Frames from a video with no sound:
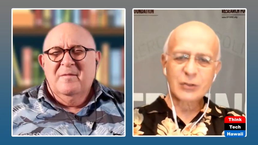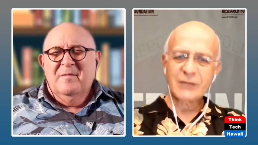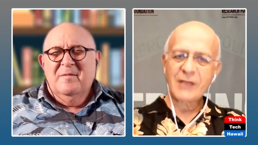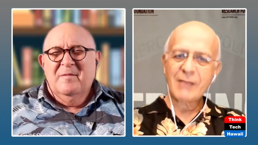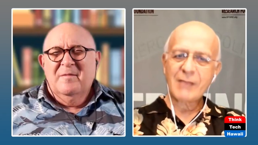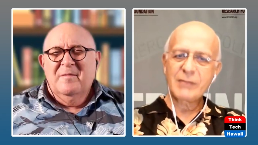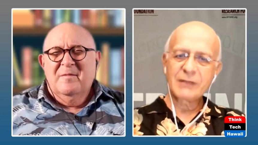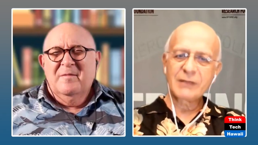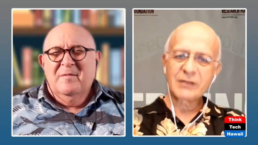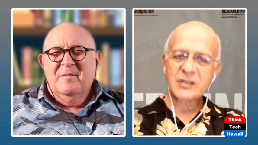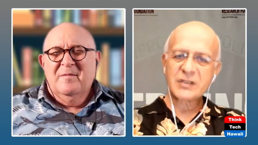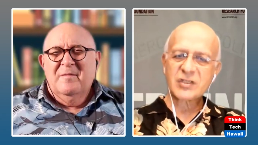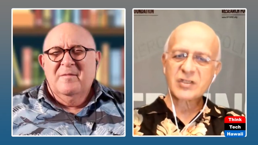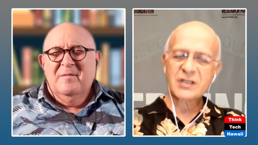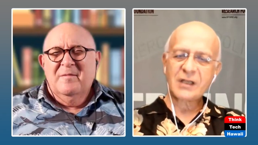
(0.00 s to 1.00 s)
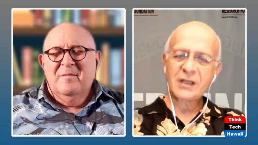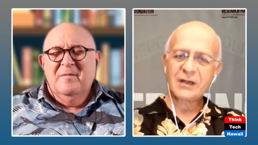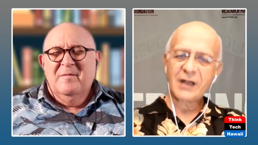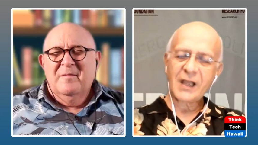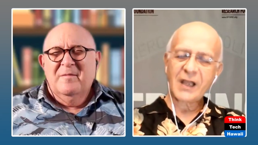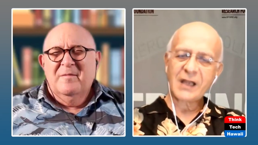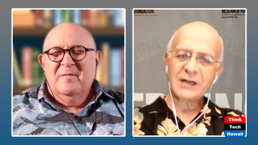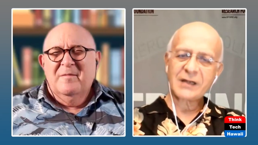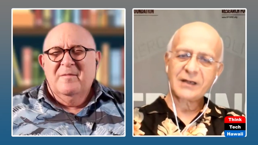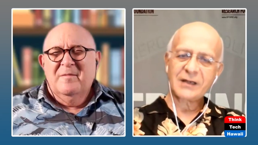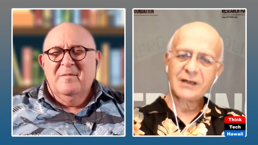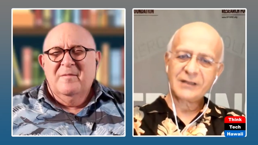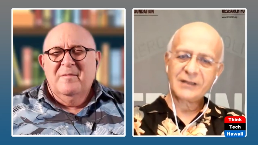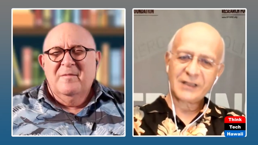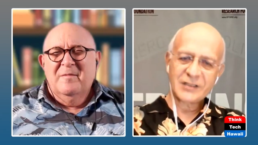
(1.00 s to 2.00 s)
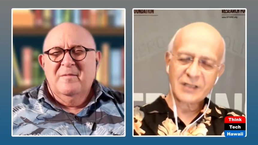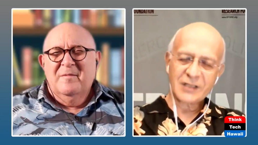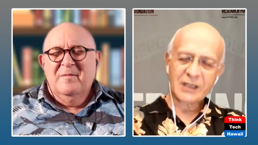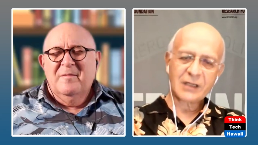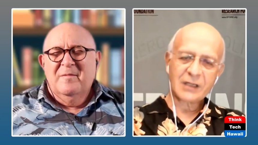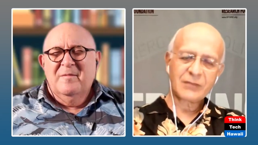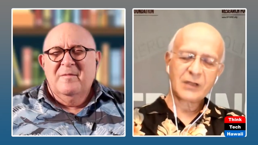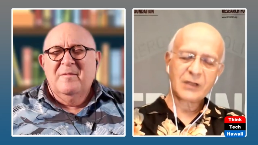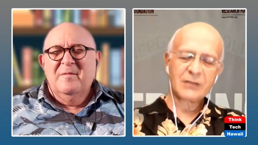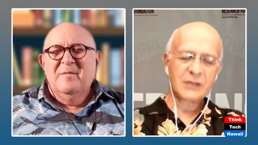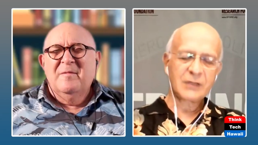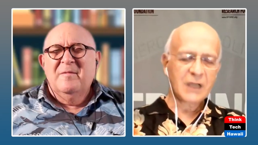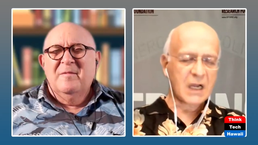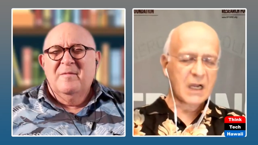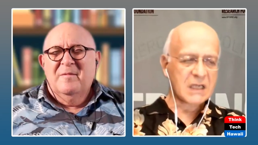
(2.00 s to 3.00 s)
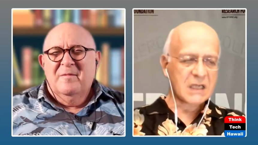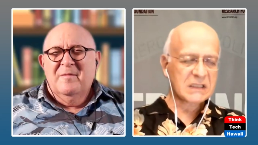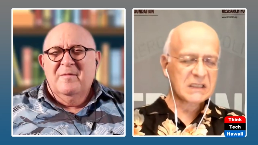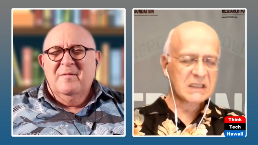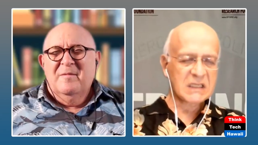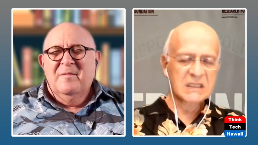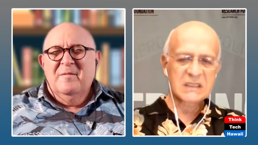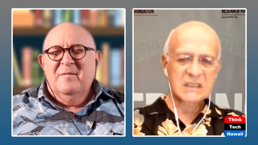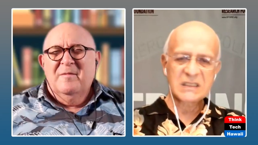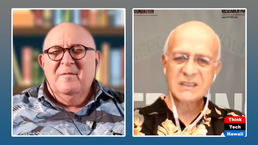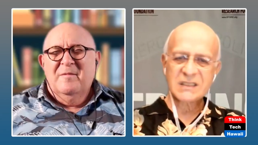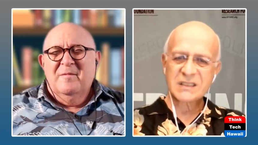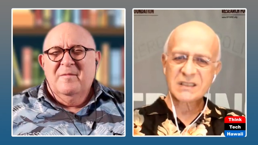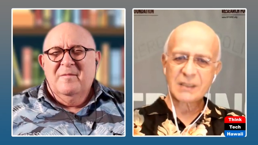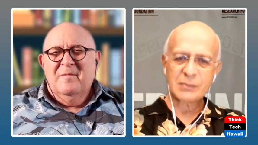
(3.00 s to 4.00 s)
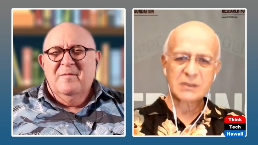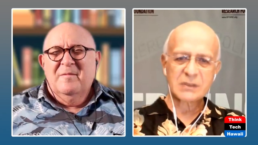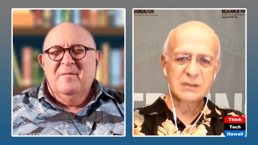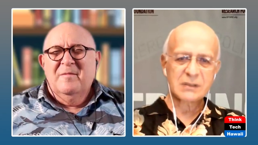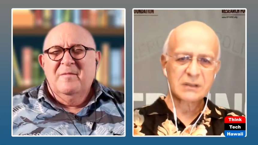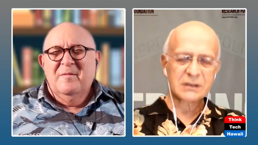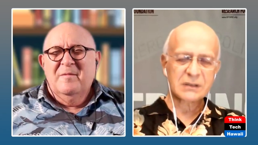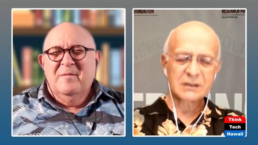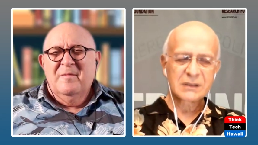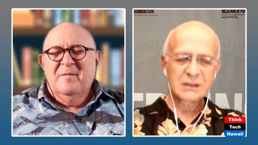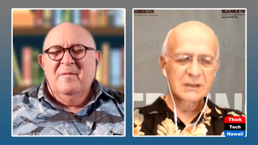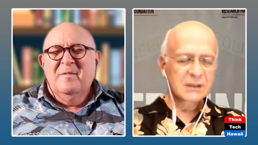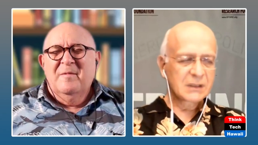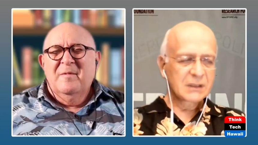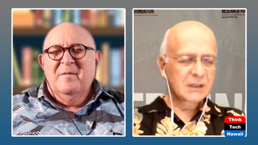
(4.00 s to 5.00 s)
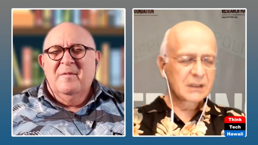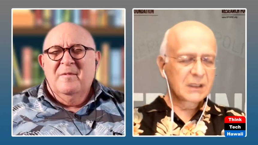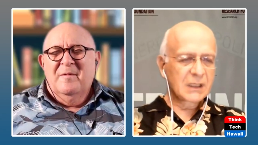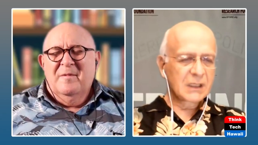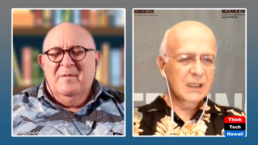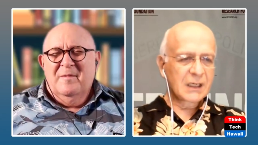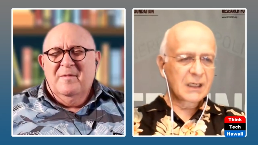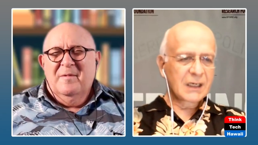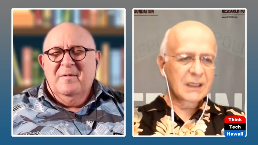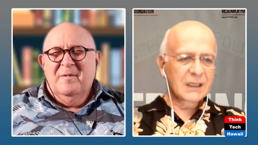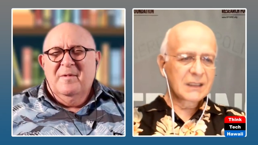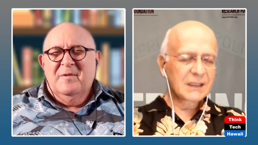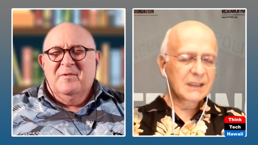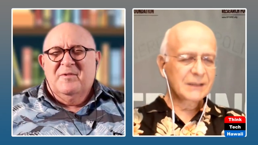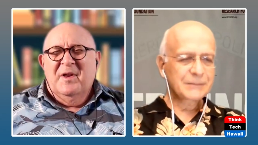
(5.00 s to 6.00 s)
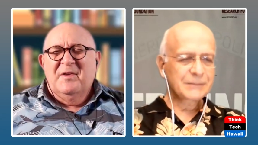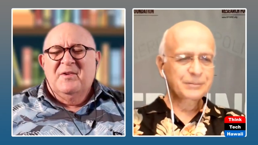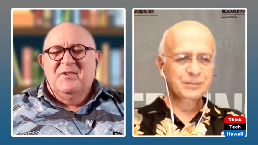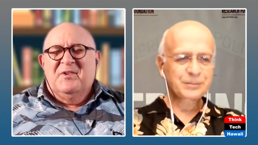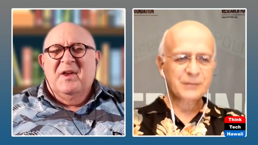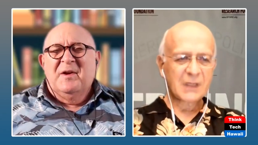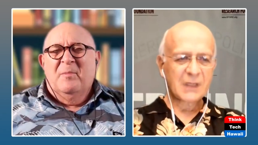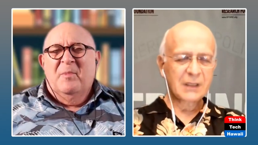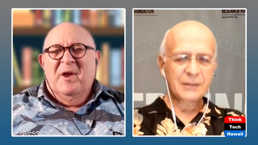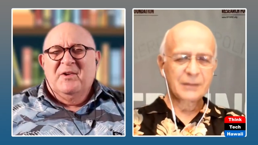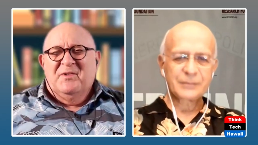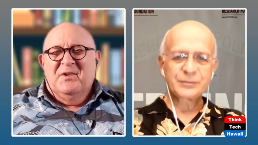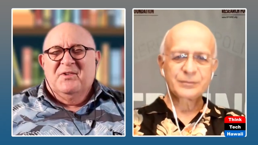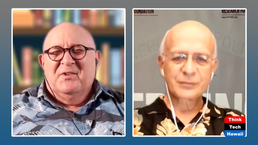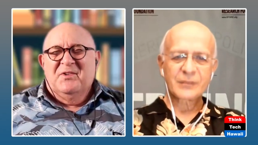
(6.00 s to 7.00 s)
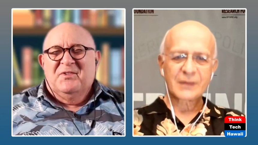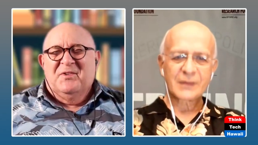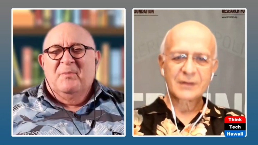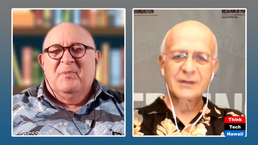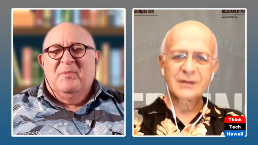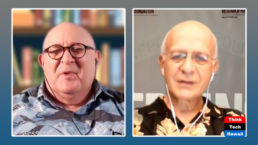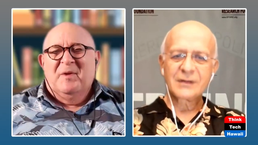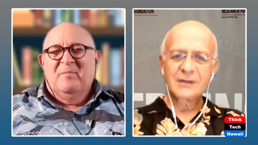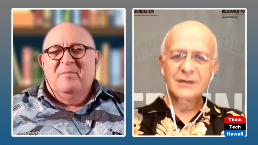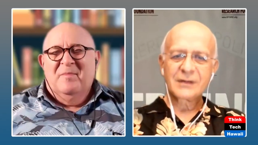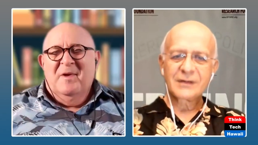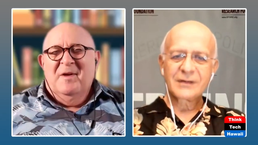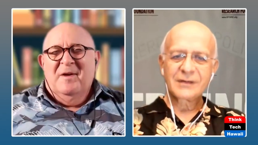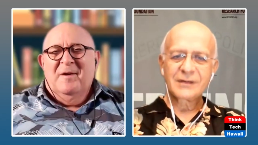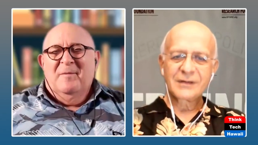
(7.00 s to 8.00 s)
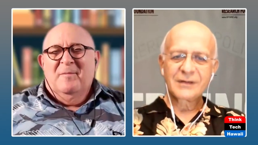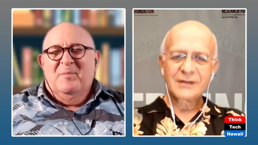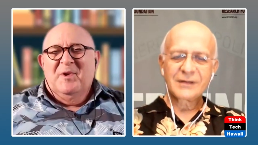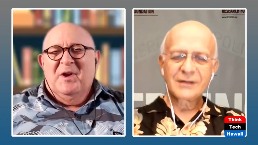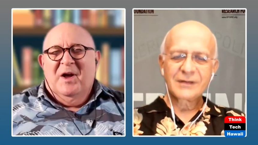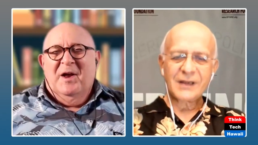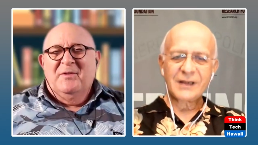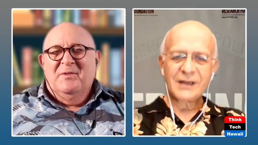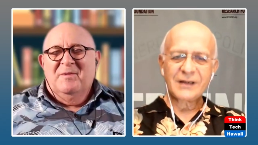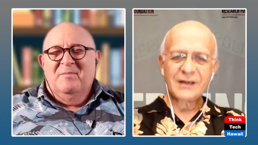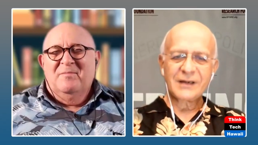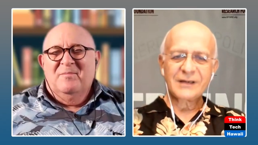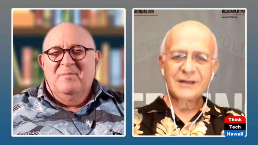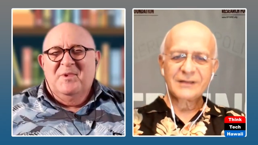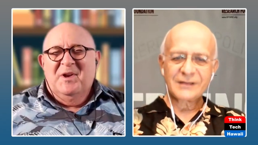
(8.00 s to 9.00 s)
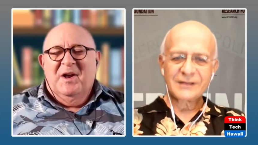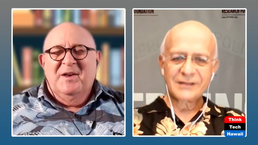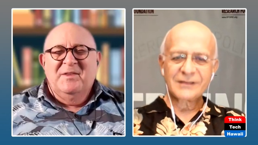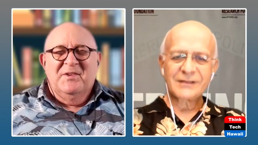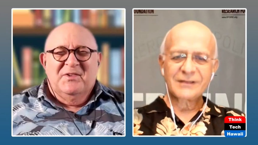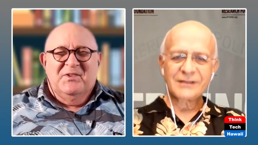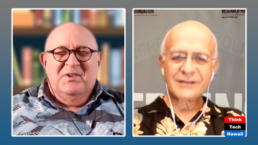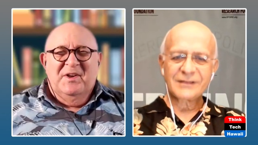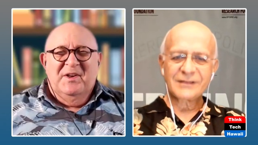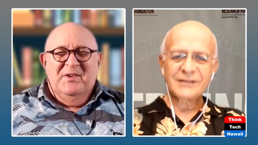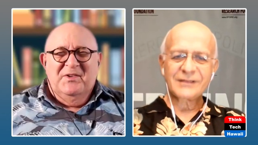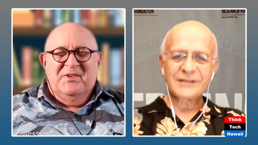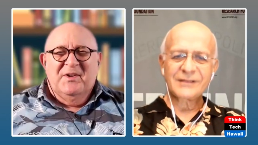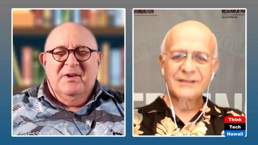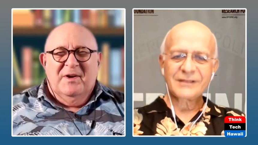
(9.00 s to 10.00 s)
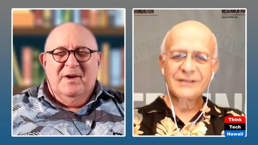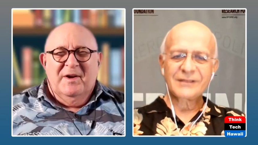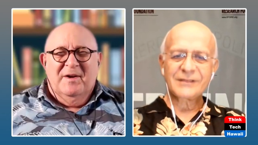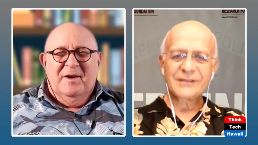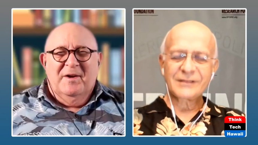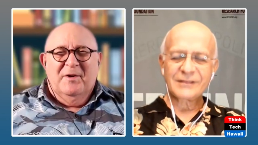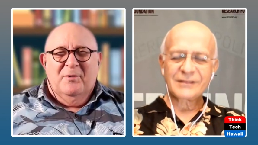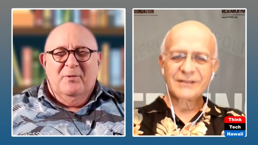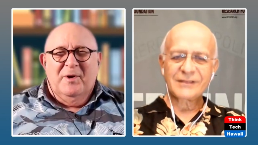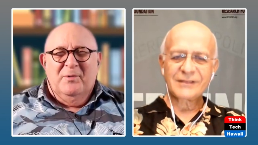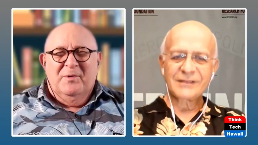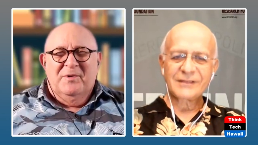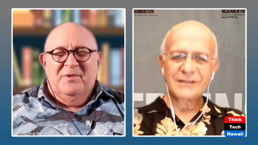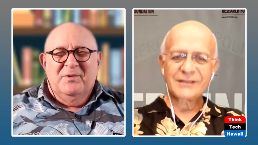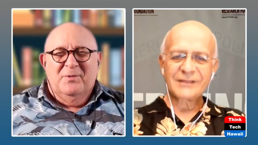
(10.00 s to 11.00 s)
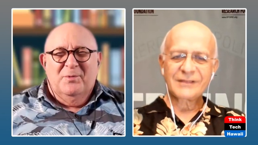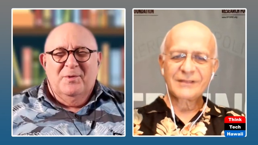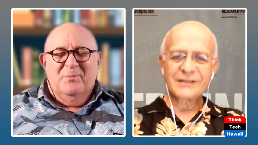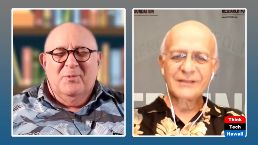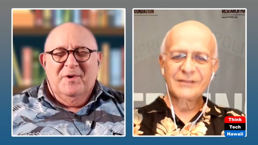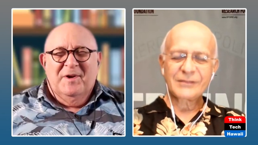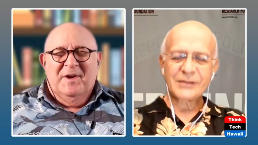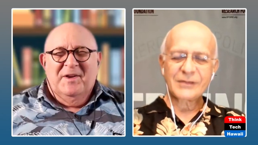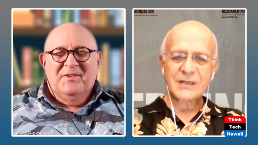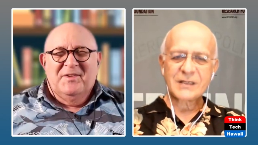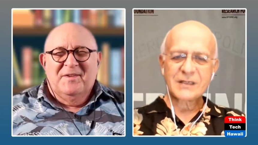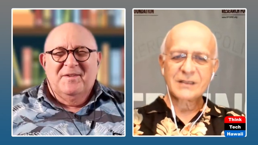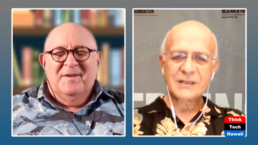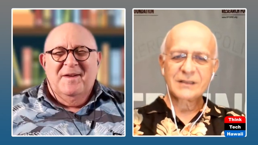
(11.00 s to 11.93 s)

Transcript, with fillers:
Speaker 1: of ambivalence stated at the executive level uh, seemed to.
Speaker 2: Send send a message. There's something behind behind the scenes there. I, I agree with you. One right. has to